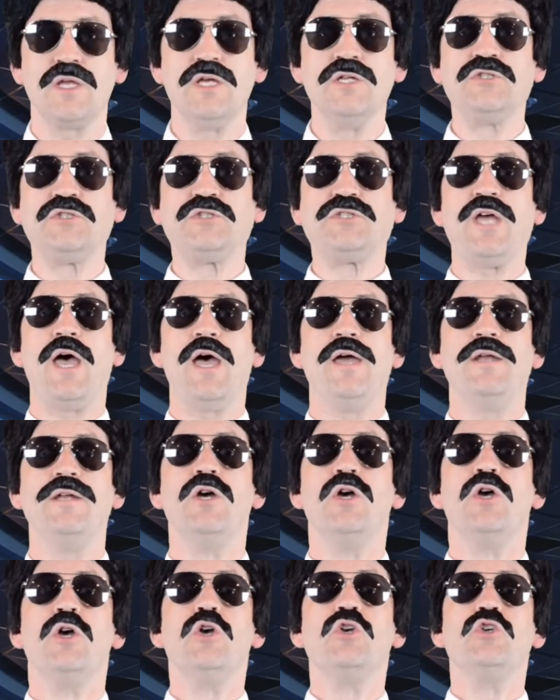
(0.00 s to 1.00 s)

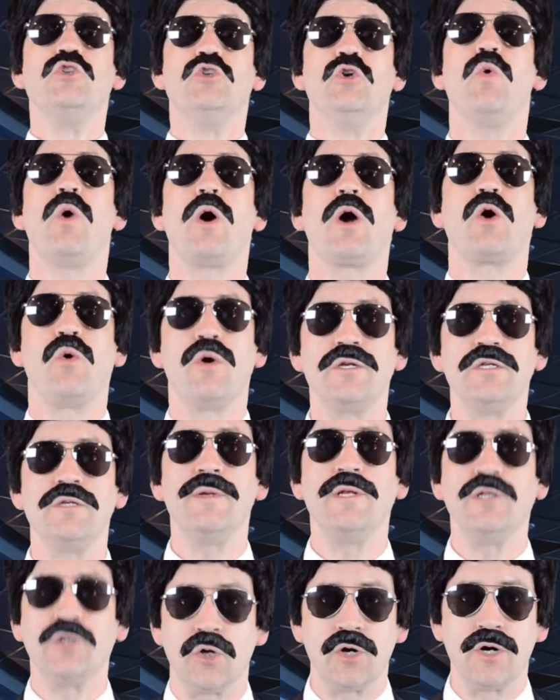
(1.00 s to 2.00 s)
Instead, you are going to
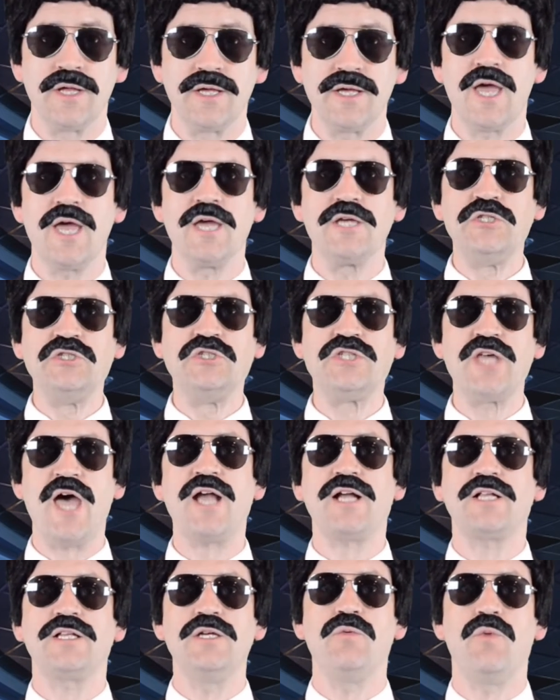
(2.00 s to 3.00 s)
be learning
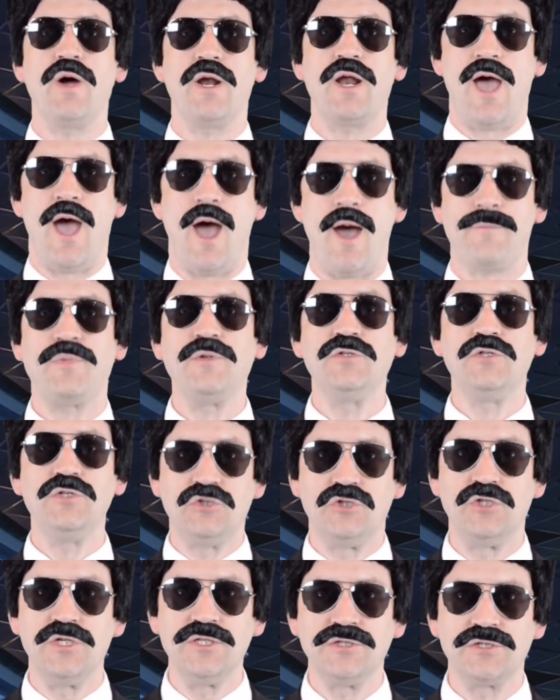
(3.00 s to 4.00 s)
exactly what happened to
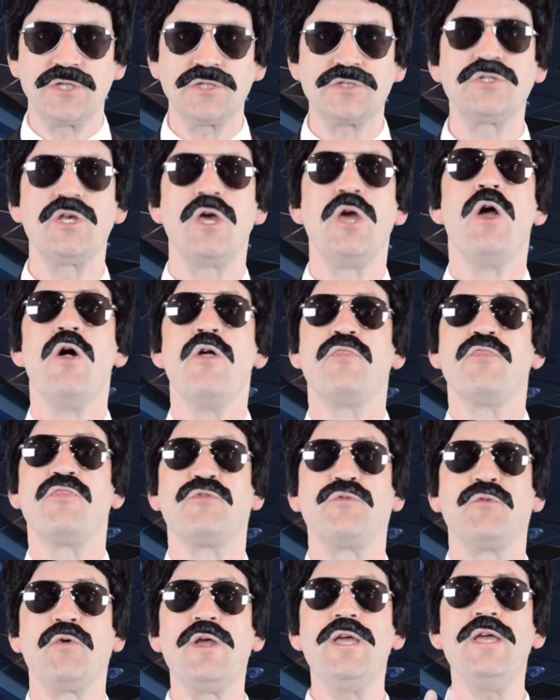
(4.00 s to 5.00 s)
Jesus
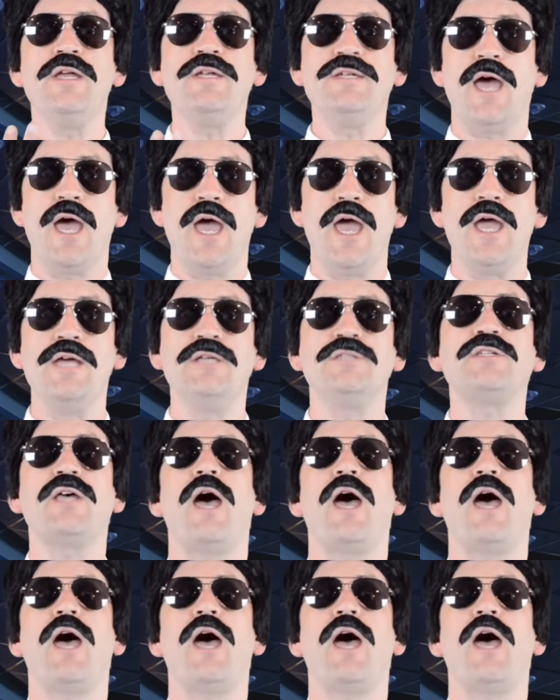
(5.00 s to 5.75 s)
three days